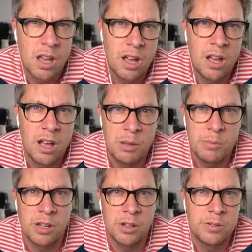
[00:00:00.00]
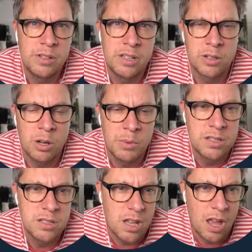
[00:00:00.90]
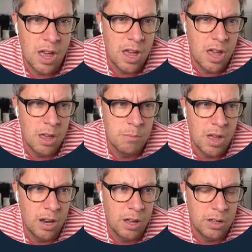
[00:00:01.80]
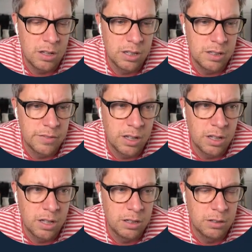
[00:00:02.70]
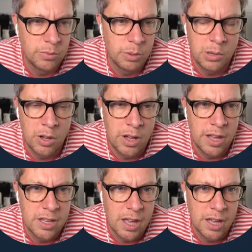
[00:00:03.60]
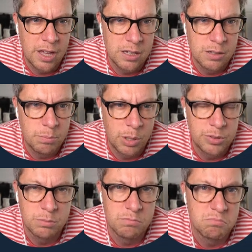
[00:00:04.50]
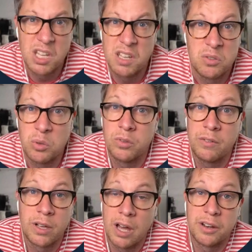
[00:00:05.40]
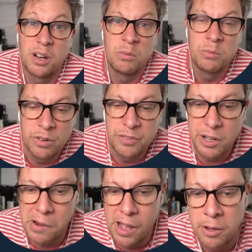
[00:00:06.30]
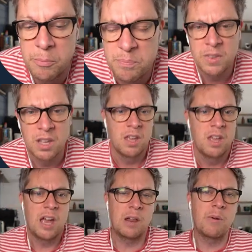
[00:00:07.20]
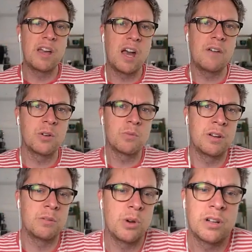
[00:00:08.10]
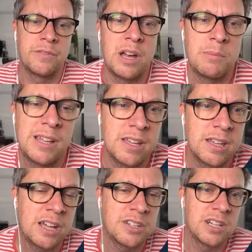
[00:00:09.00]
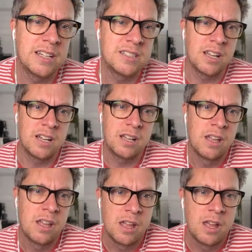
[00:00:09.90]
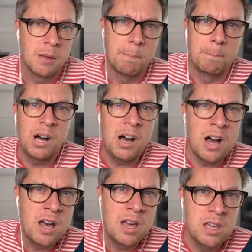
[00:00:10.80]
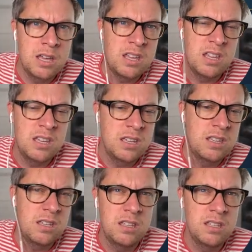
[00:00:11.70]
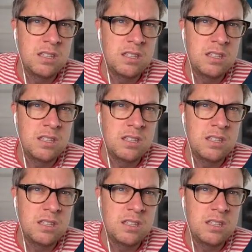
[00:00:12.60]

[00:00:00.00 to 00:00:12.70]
let me know in the comments, and I'll either reply and post some GIFs or something. I don't know. We'll figure it out. Anyway, have a good one, Umbraco family. Catch you later. Bye.